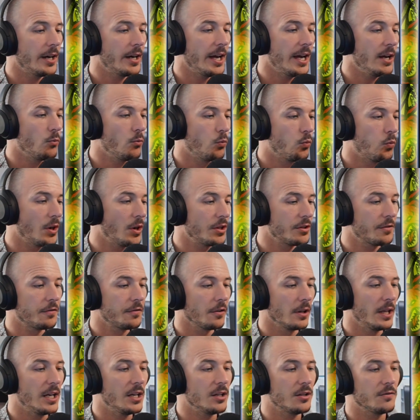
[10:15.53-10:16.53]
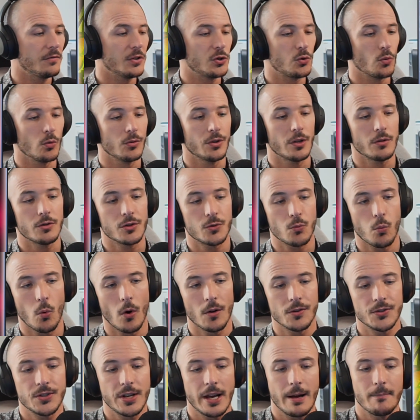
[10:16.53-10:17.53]
a wonderful individual known as
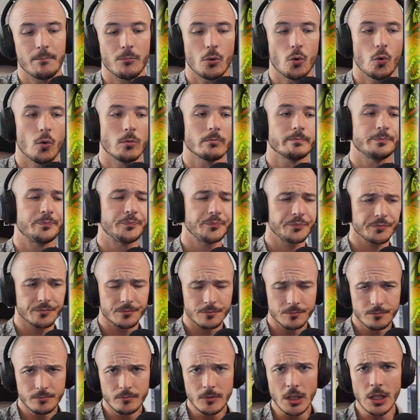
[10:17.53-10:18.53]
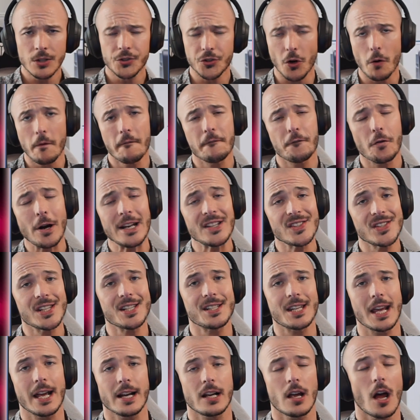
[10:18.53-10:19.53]
Wat Tambor. So Frenzy
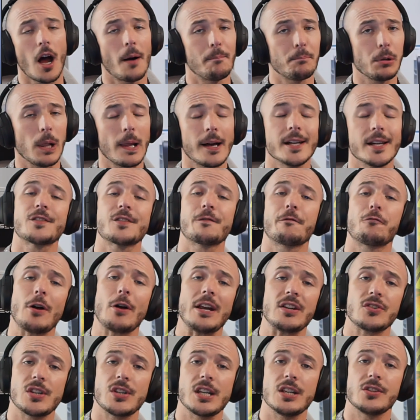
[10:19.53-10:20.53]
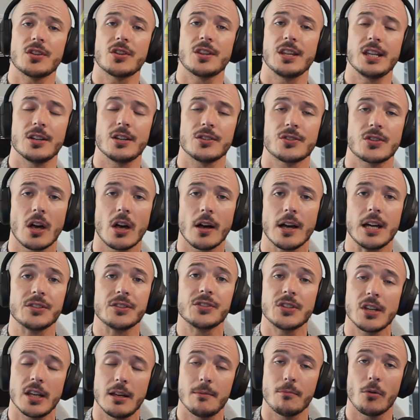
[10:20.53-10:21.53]
Tech applies Frenzy to the entire
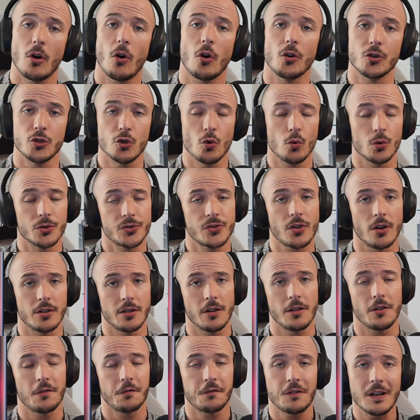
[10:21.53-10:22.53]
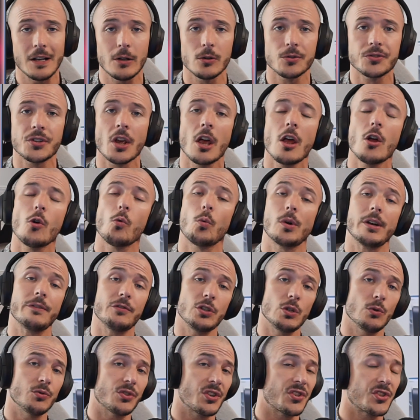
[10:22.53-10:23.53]
team on your side of the field. Whenever
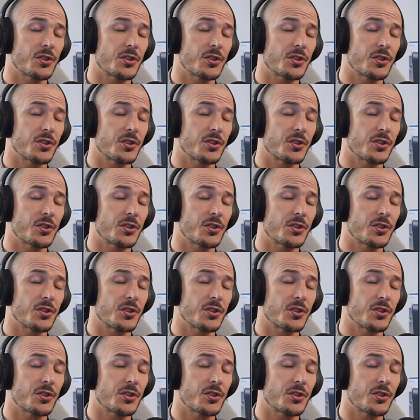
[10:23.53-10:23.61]
you use a